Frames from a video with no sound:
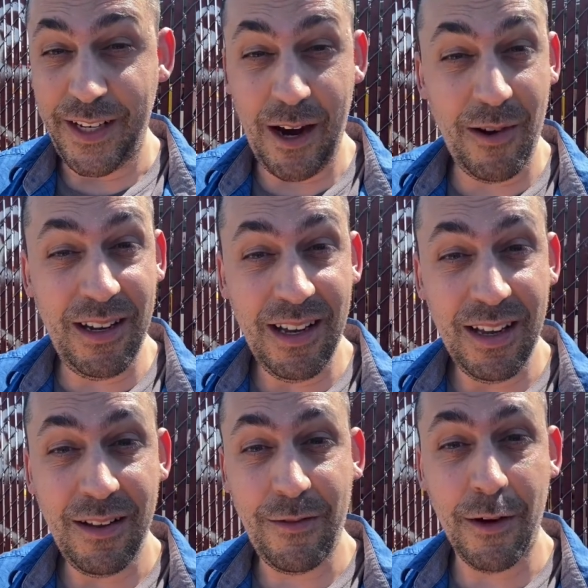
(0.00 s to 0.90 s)
dairy
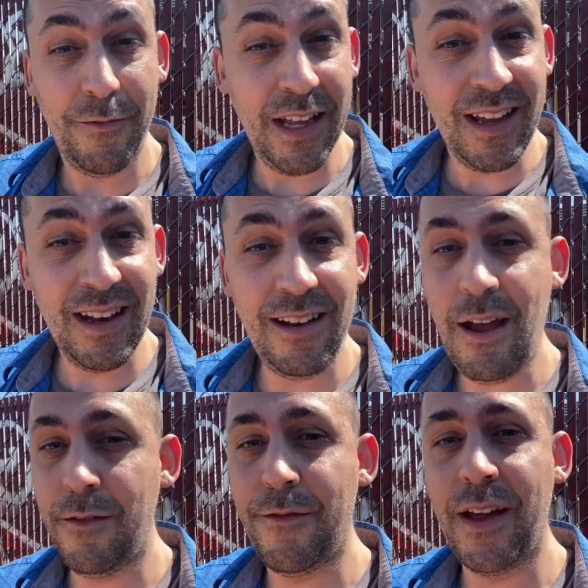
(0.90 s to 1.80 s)
for a vegan
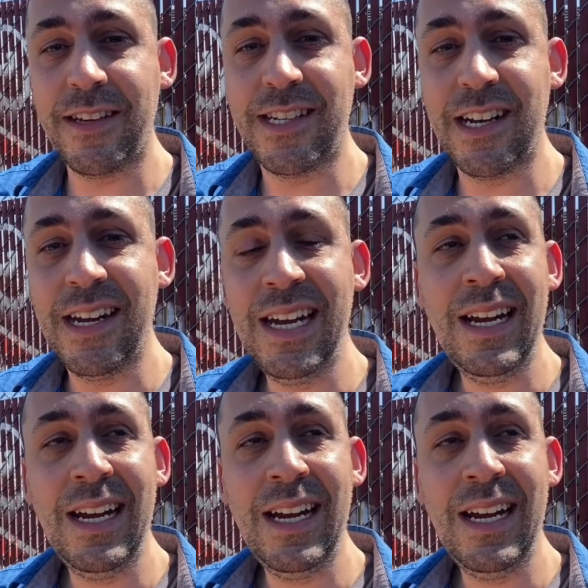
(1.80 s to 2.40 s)
never fails to